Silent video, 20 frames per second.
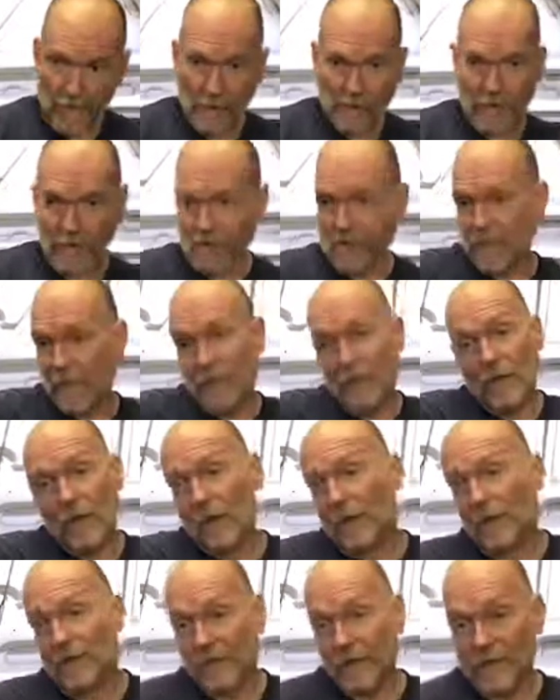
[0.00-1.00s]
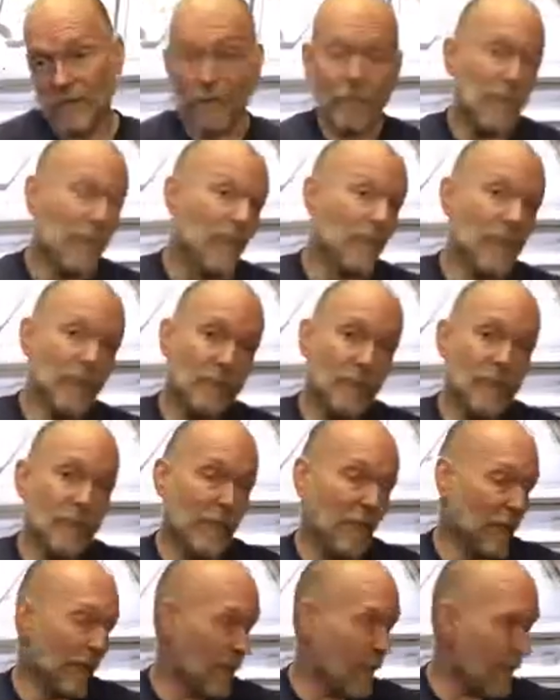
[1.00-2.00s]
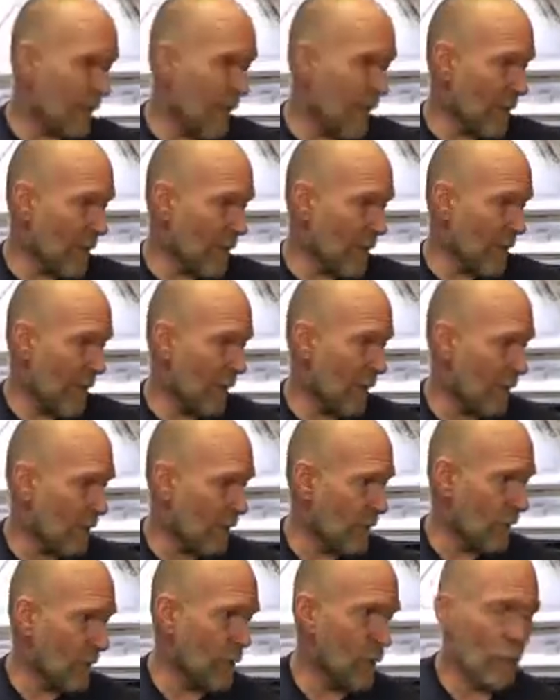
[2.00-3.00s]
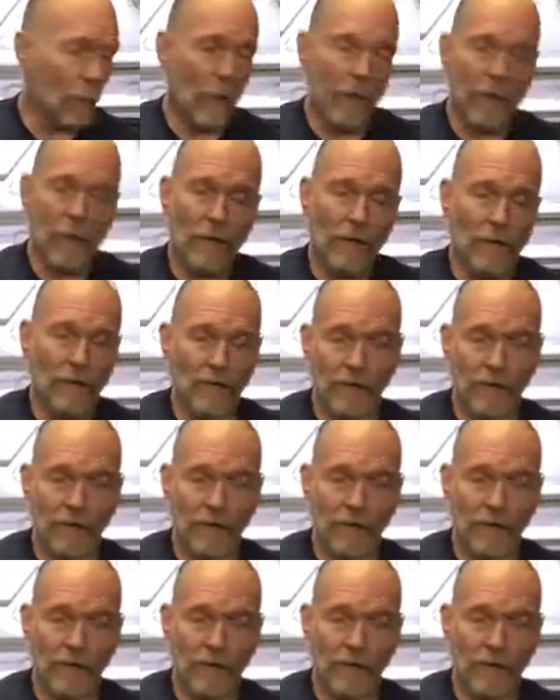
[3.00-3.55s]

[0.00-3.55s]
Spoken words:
It's just some days when you're a fabricator and you're a welder,